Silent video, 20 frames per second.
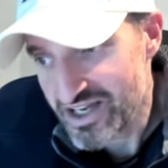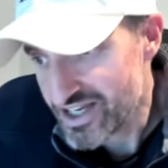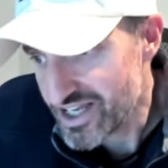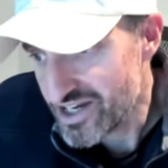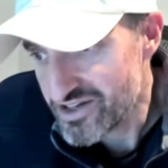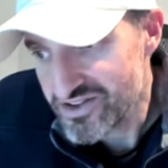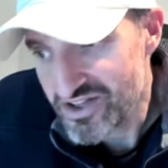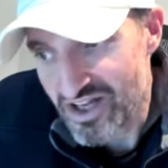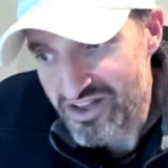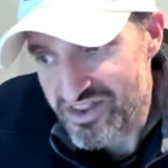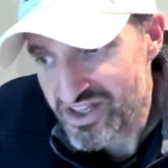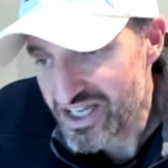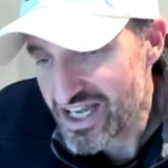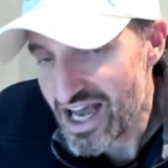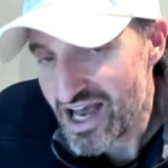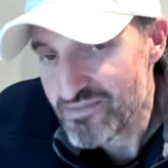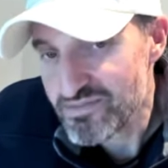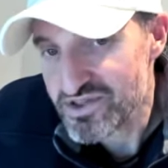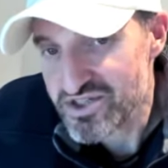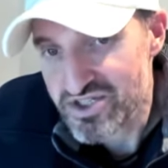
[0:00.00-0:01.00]
Again, nothing
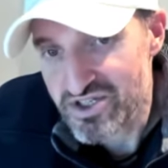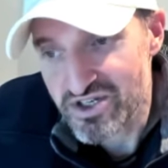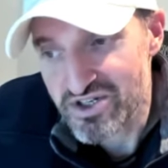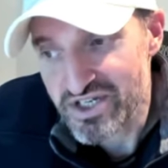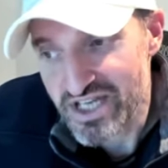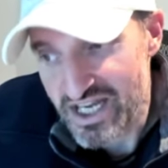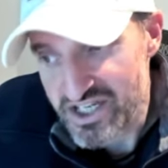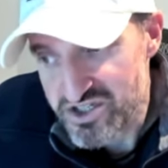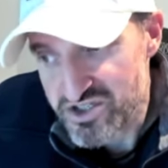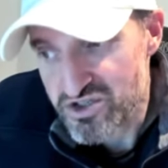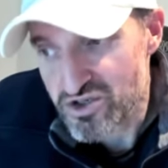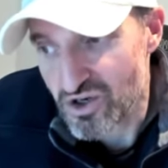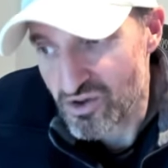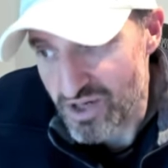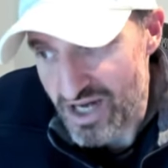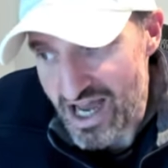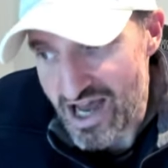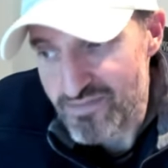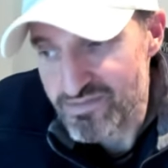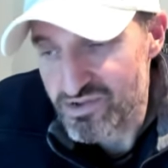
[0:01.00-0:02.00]
happens good. You guys saw
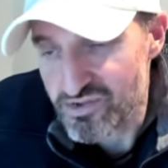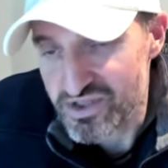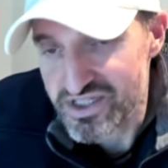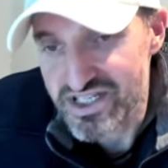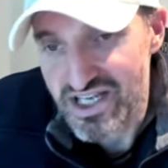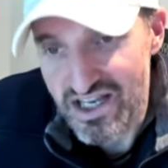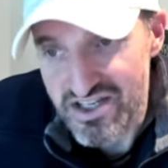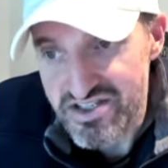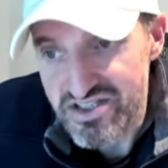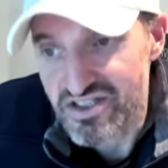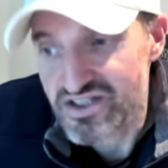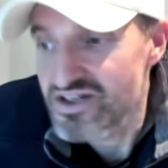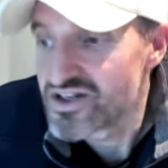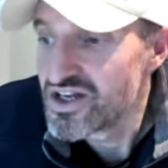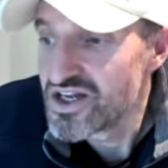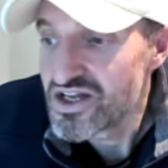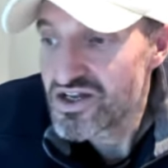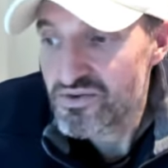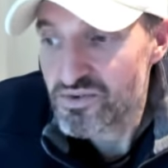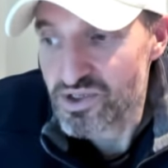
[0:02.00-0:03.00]
what happened with Tesla
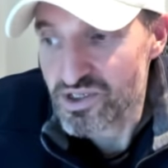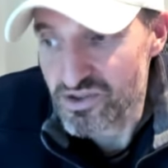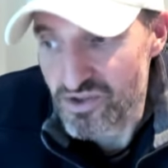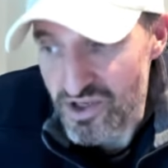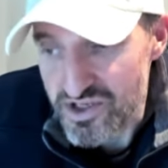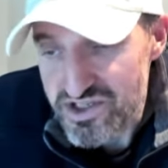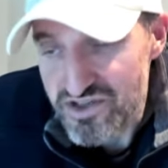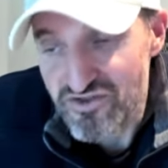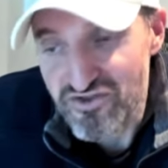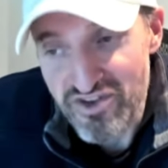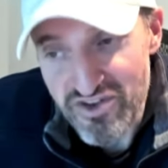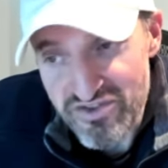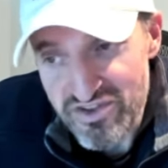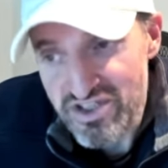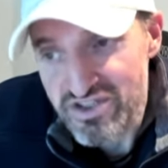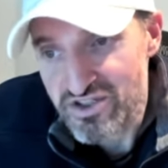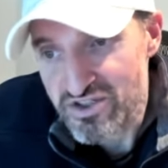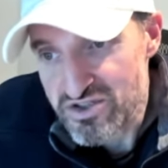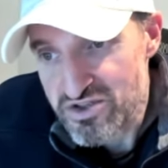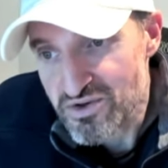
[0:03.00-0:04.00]
when it lost the
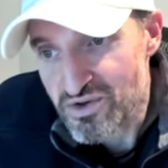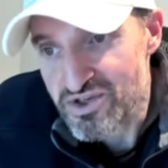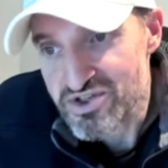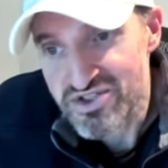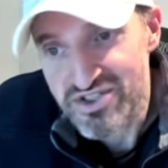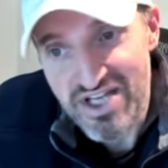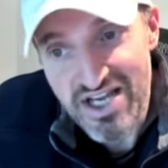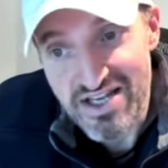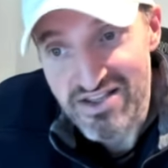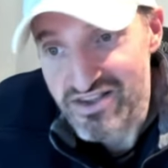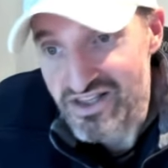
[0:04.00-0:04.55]
fifteen to two hundred day.